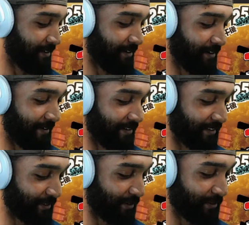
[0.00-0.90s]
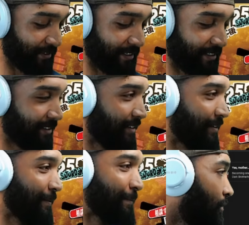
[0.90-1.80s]
Alright, let's close this
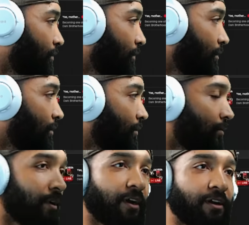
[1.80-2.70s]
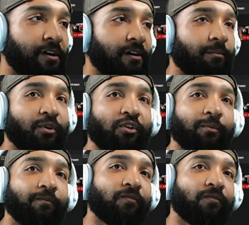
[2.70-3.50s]
right here. Boom.